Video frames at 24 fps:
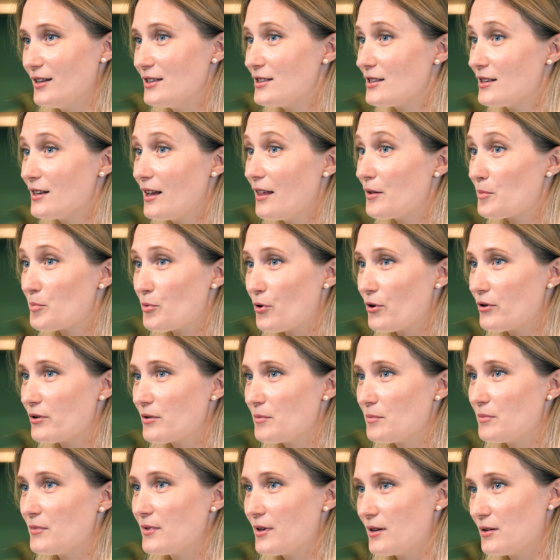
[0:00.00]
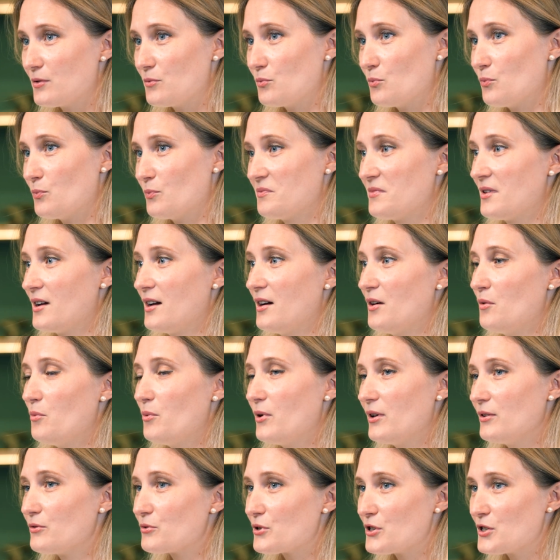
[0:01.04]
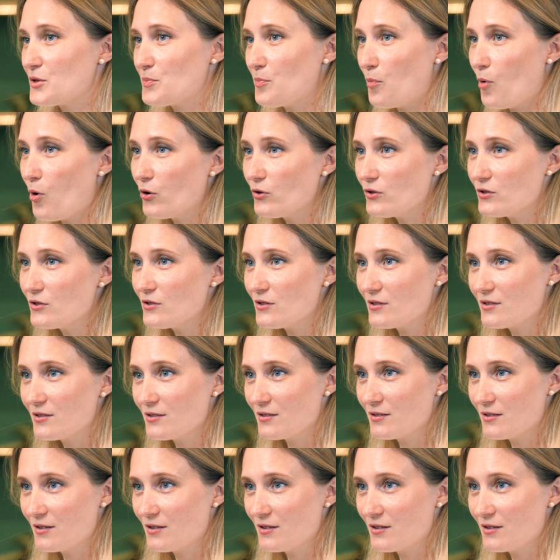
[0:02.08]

It's another program that will respond